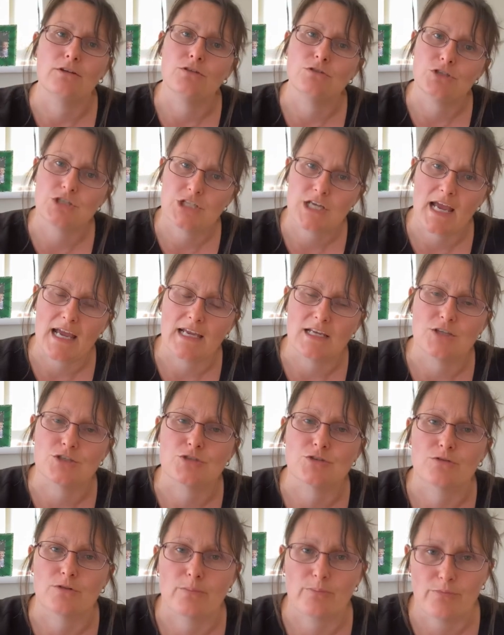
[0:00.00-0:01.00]
change
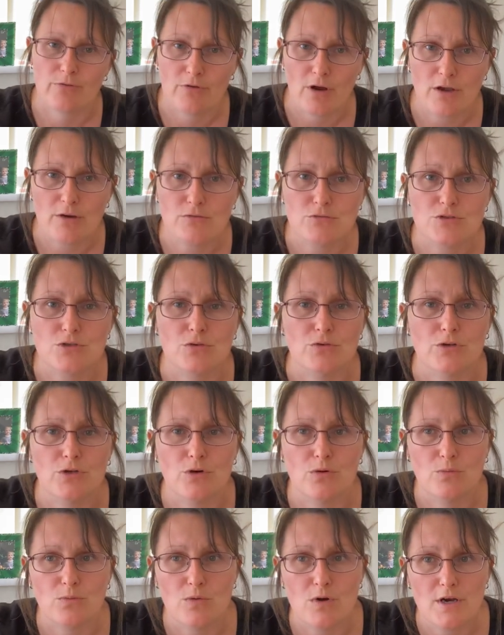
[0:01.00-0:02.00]
your approach or your
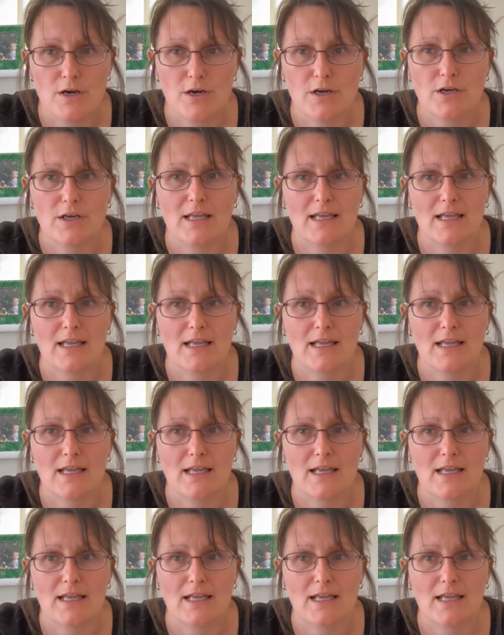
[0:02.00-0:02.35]
work